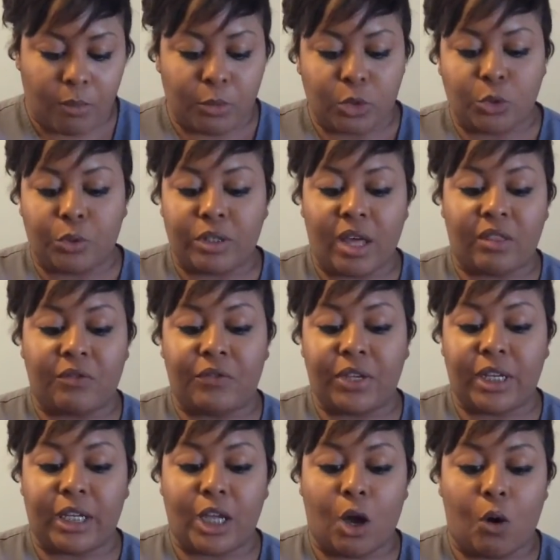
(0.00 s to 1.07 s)
I'm going to do another
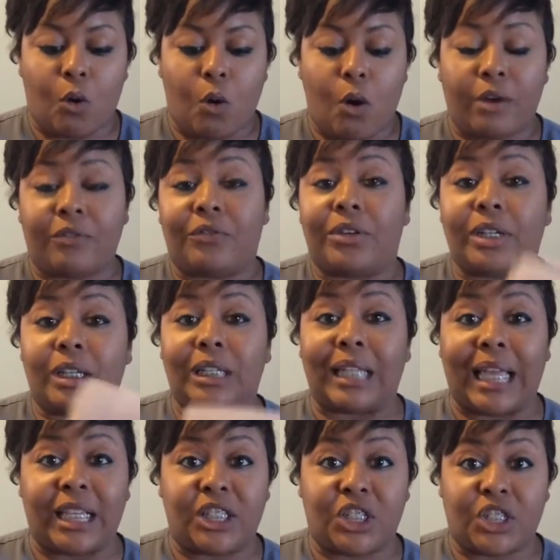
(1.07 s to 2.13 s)
video on
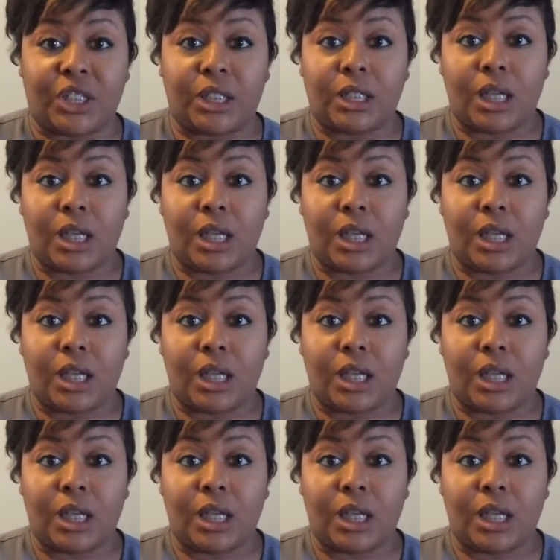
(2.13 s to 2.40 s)
ventilation.